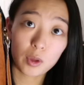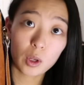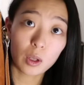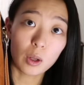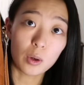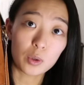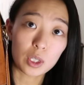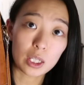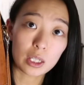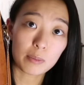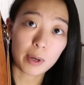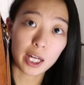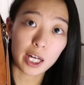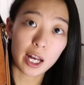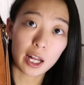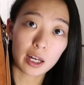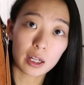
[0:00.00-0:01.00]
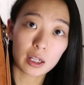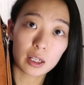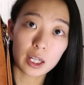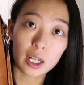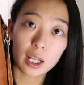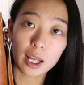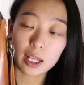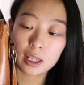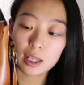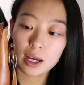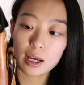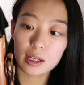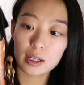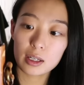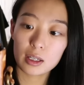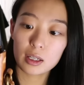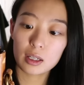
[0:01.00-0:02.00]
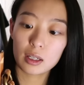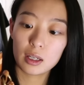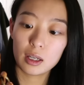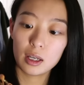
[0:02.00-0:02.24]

closes magnetically like that.